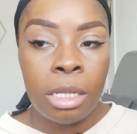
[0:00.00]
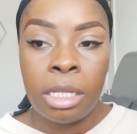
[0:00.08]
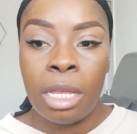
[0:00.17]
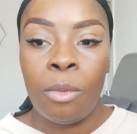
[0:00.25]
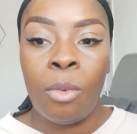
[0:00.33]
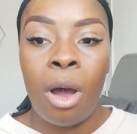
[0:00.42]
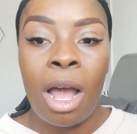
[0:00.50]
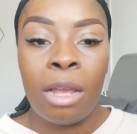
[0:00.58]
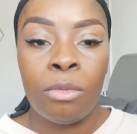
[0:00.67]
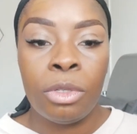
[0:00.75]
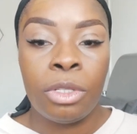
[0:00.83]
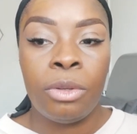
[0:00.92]
So then what I
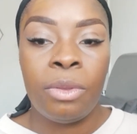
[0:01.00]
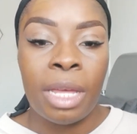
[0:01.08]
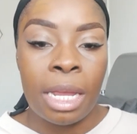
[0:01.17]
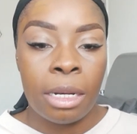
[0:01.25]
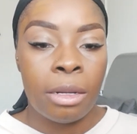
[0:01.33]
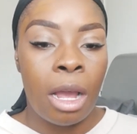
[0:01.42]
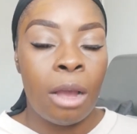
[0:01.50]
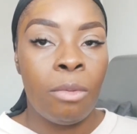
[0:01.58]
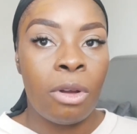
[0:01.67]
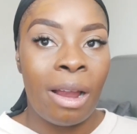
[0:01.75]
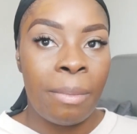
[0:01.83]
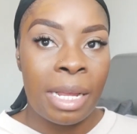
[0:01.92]
would do then, I
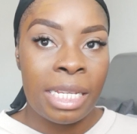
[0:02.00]
will grab